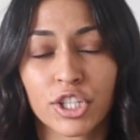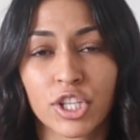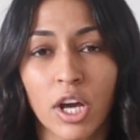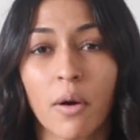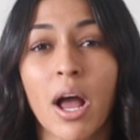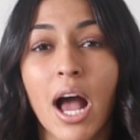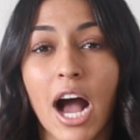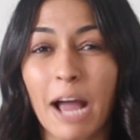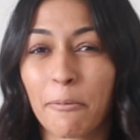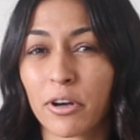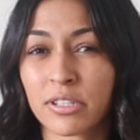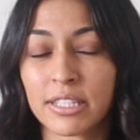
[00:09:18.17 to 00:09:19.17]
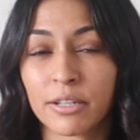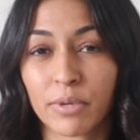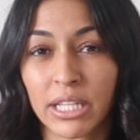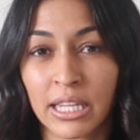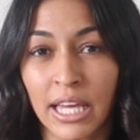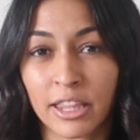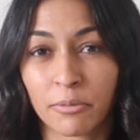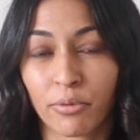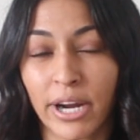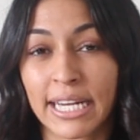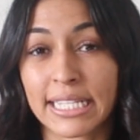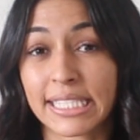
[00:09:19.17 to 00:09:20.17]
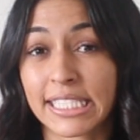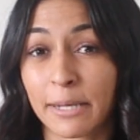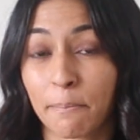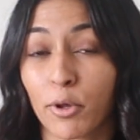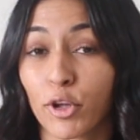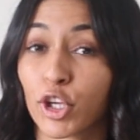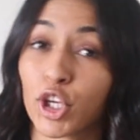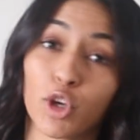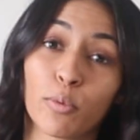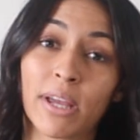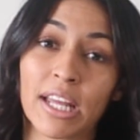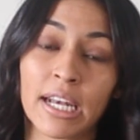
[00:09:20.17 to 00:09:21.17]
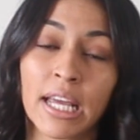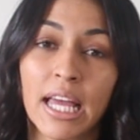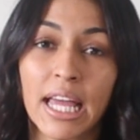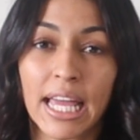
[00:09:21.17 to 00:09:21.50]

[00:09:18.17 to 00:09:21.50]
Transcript: So I personally really like the brand Simple Human.